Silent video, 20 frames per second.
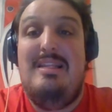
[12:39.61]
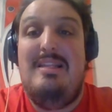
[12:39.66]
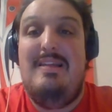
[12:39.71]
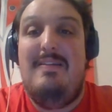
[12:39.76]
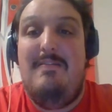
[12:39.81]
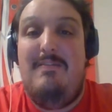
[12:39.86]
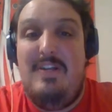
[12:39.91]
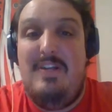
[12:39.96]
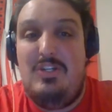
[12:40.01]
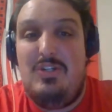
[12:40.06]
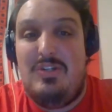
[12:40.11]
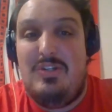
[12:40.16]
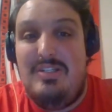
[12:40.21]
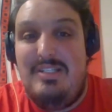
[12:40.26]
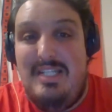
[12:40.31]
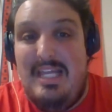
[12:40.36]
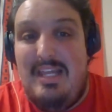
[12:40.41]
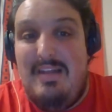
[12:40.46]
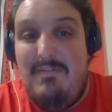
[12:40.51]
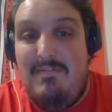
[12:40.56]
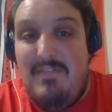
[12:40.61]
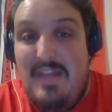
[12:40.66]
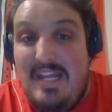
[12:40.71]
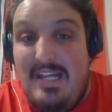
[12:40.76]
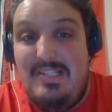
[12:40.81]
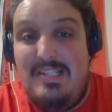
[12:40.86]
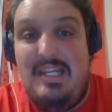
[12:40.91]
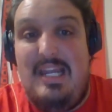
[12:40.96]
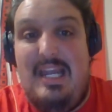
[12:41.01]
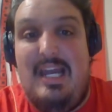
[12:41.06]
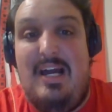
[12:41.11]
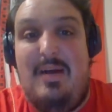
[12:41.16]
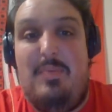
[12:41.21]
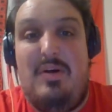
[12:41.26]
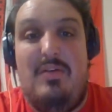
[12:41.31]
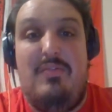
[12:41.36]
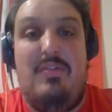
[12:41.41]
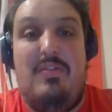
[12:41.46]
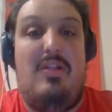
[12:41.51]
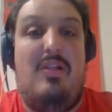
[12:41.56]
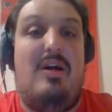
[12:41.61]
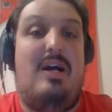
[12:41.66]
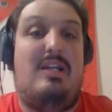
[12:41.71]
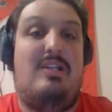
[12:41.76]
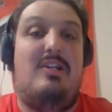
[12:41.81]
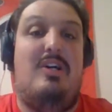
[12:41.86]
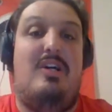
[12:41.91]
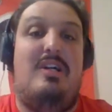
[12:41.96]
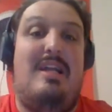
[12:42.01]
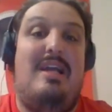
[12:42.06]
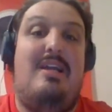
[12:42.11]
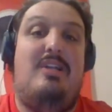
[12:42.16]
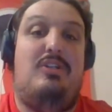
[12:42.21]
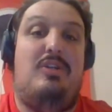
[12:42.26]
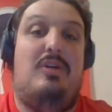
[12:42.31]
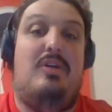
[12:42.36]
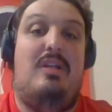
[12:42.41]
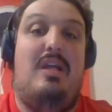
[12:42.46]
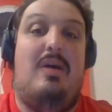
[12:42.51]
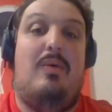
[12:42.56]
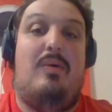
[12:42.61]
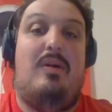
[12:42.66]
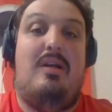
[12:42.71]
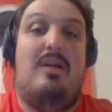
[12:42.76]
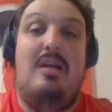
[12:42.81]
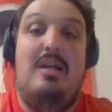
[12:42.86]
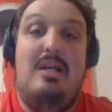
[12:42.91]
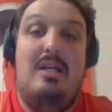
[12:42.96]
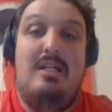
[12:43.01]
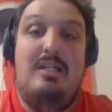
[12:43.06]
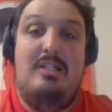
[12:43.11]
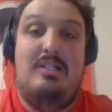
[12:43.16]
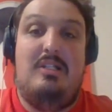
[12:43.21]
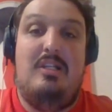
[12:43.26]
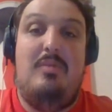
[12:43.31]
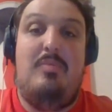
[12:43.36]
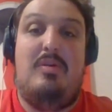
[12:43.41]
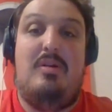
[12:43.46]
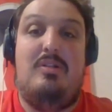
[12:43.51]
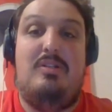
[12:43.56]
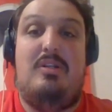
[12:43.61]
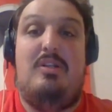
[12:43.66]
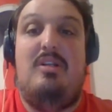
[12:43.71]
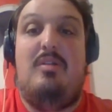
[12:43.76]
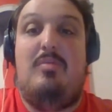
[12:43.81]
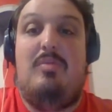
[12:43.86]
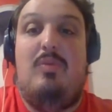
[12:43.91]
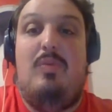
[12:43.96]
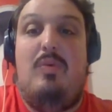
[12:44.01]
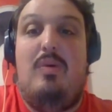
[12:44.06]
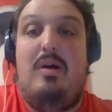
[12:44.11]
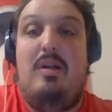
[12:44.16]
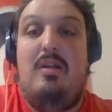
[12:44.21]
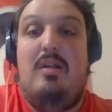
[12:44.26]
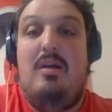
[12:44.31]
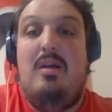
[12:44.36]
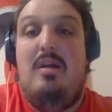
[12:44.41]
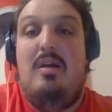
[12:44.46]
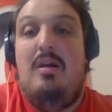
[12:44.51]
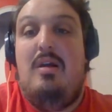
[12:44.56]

the official daily fantasy app of the Locked On N H L Network. Sleeper is our number one